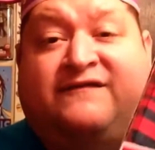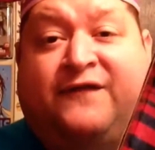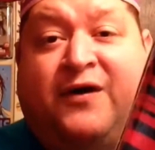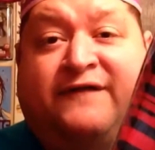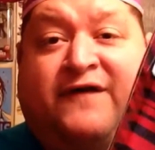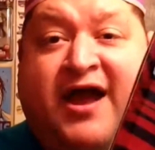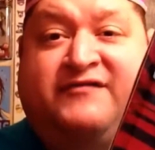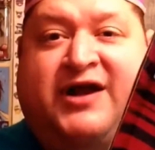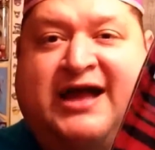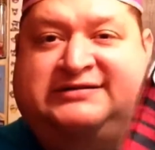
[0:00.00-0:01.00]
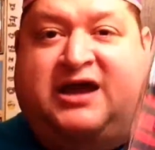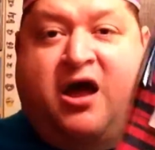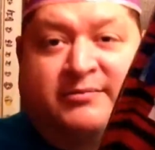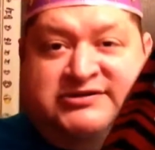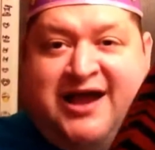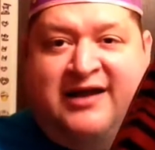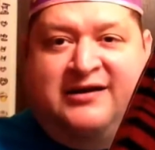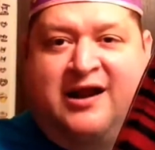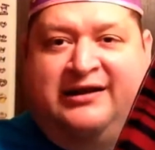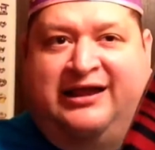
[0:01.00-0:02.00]
for forever, guys. I almost got it
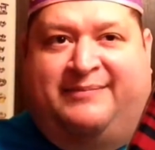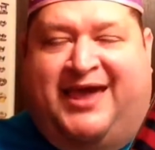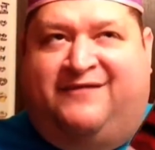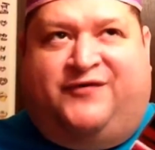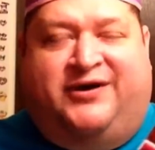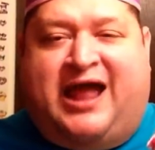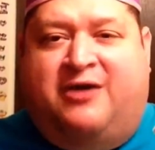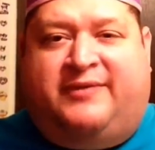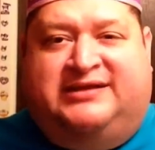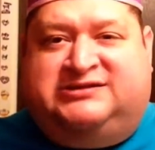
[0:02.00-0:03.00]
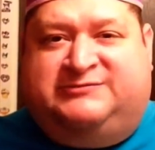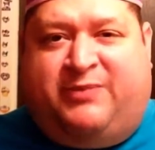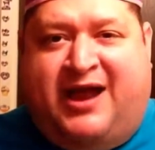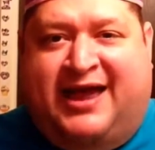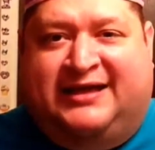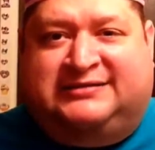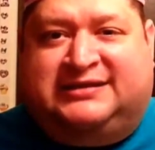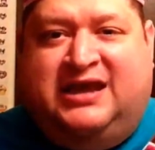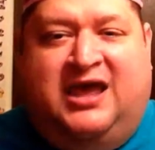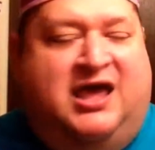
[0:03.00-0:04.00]
on eBay for an outrageous price
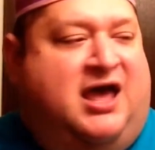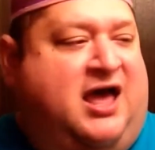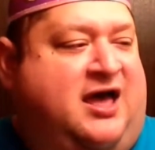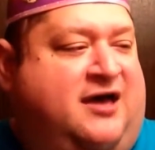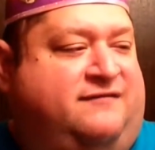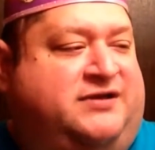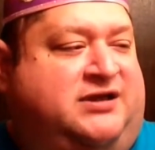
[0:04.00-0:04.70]
of,